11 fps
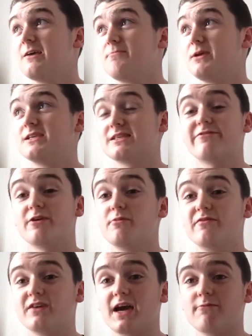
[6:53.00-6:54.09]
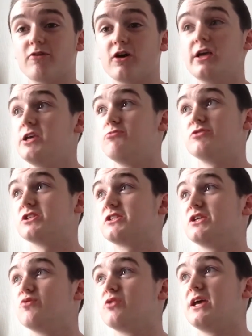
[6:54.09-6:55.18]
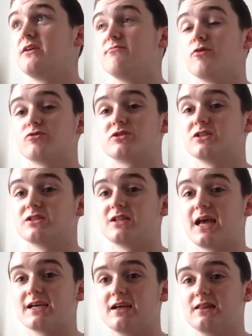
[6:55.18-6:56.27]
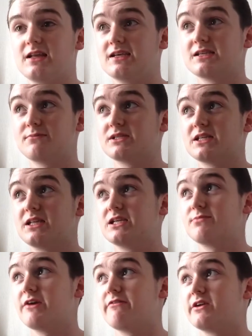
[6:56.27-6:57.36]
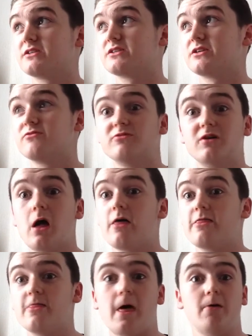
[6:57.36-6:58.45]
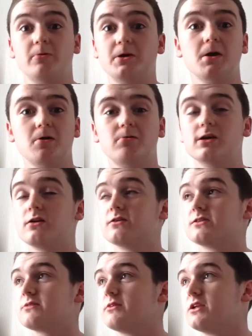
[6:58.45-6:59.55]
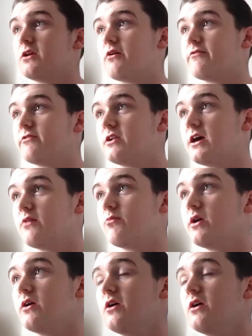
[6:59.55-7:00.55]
because if they move the camera, you would just see all the monsters and the exhibits in the experience. So there we go, you learn something new every day. And we